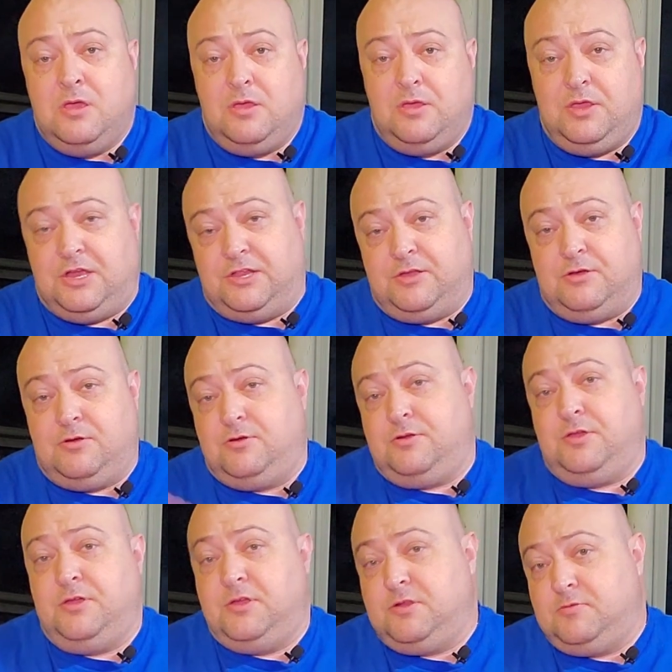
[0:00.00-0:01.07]
Yellow
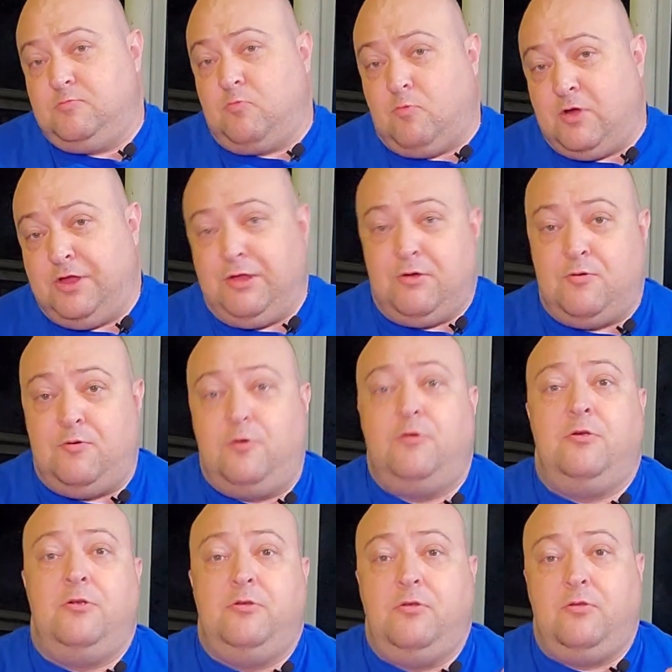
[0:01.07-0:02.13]
and white
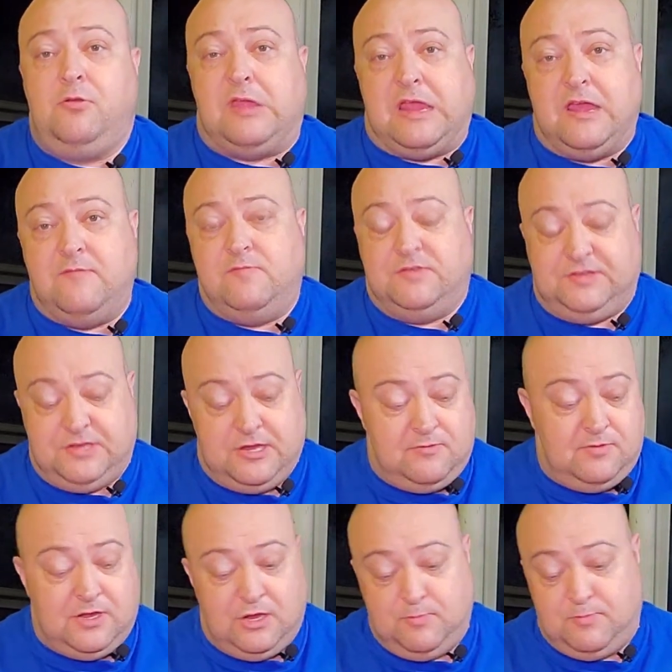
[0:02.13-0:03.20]
corn have the
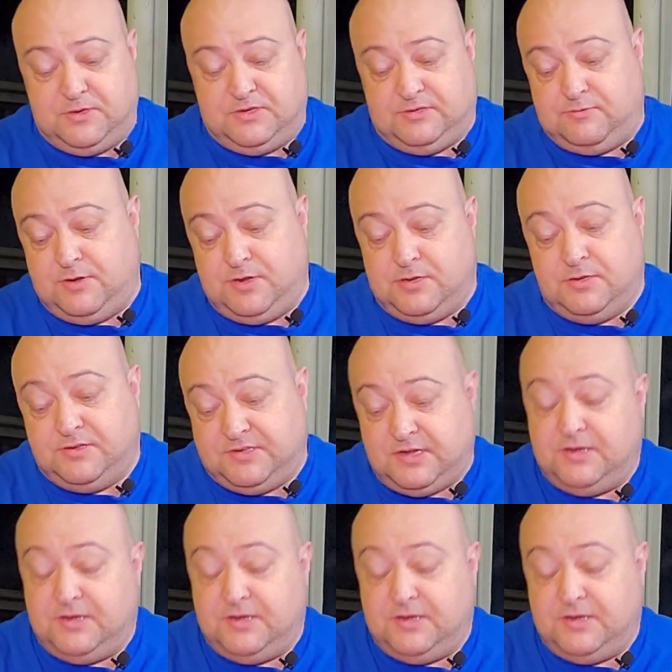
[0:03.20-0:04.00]
same type of sweetness.